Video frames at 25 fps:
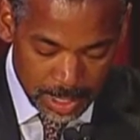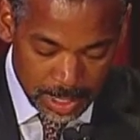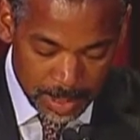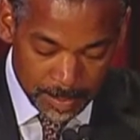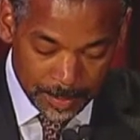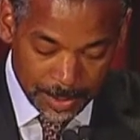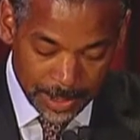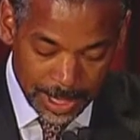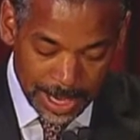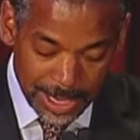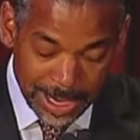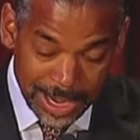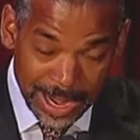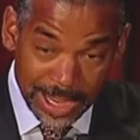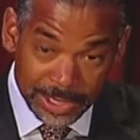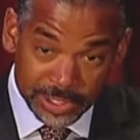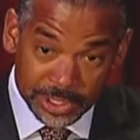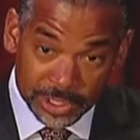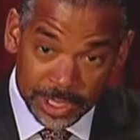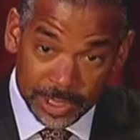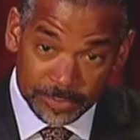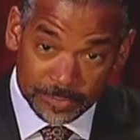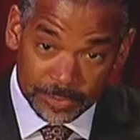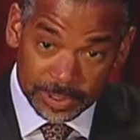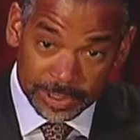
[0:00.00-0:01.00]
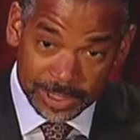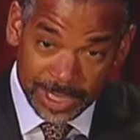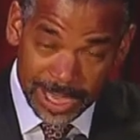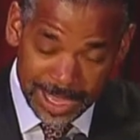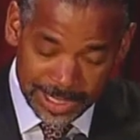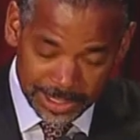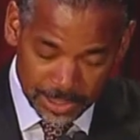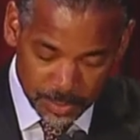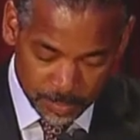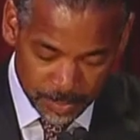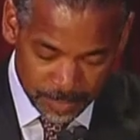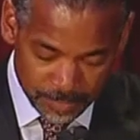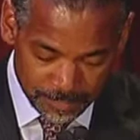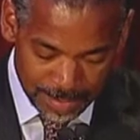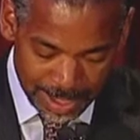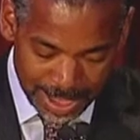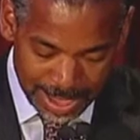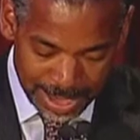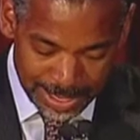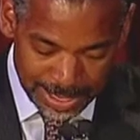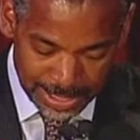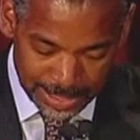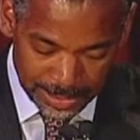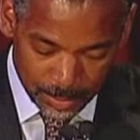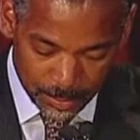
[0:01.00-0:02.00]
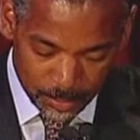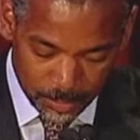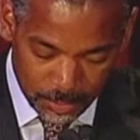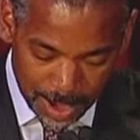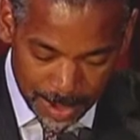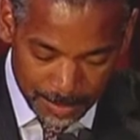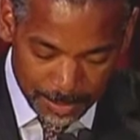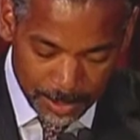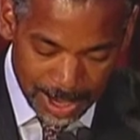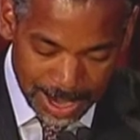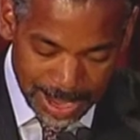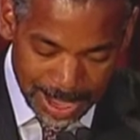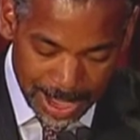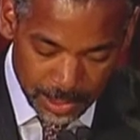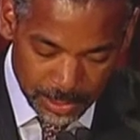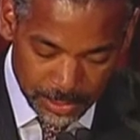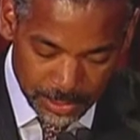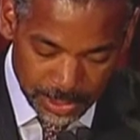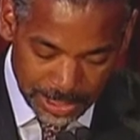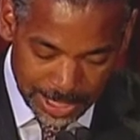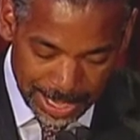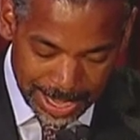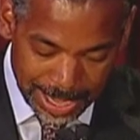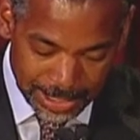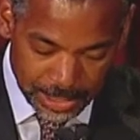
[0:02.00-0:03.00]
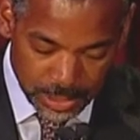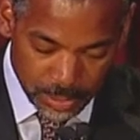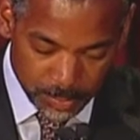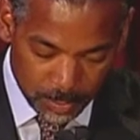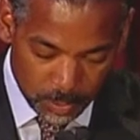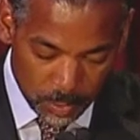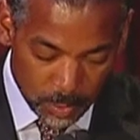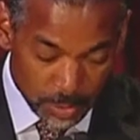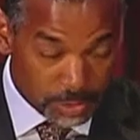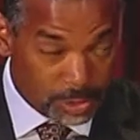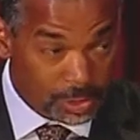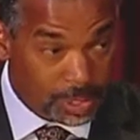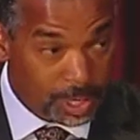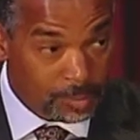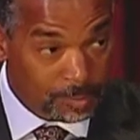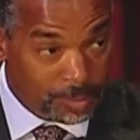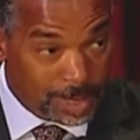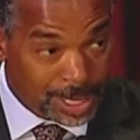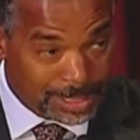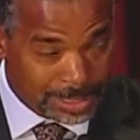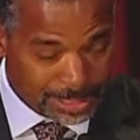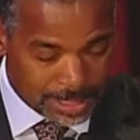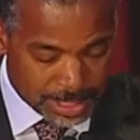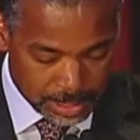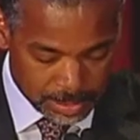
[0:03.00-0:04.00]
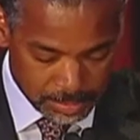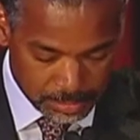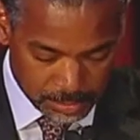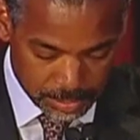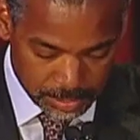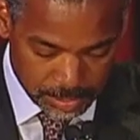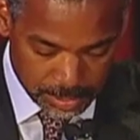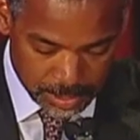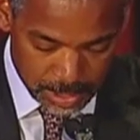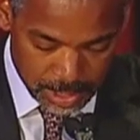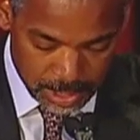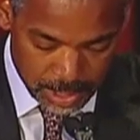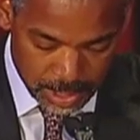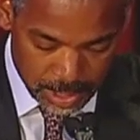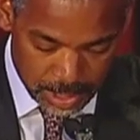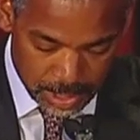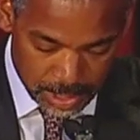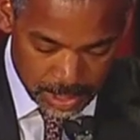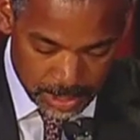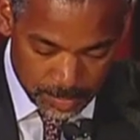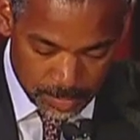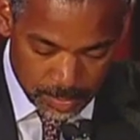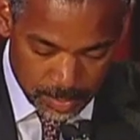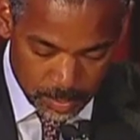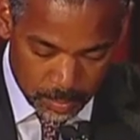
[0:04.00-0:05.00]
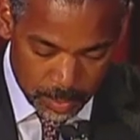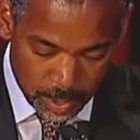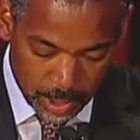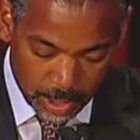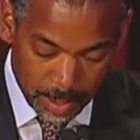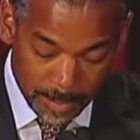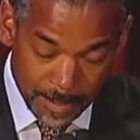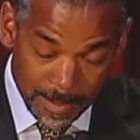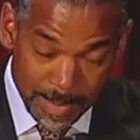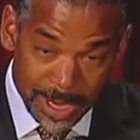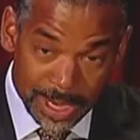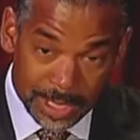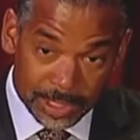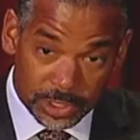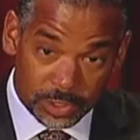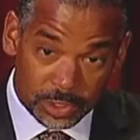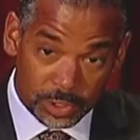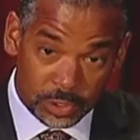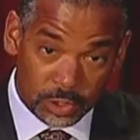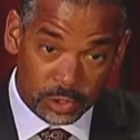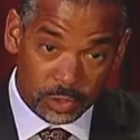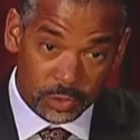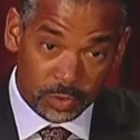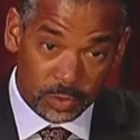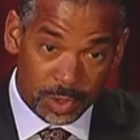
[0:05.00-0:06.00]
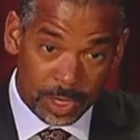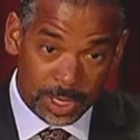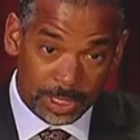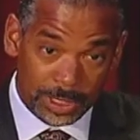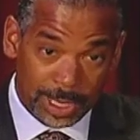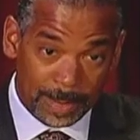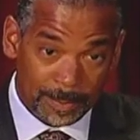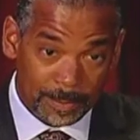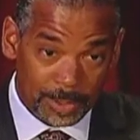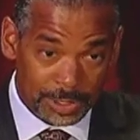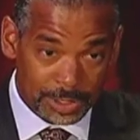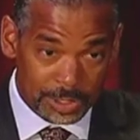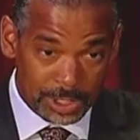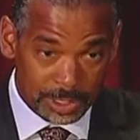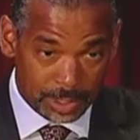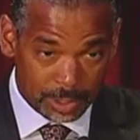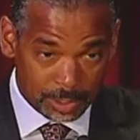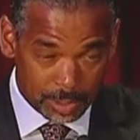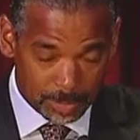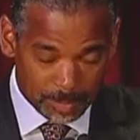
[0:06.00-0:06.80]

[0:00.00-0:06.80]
Plan NYCHA emphasizes providing the proper housing and supports to our residents. We're committed to ensuring that particular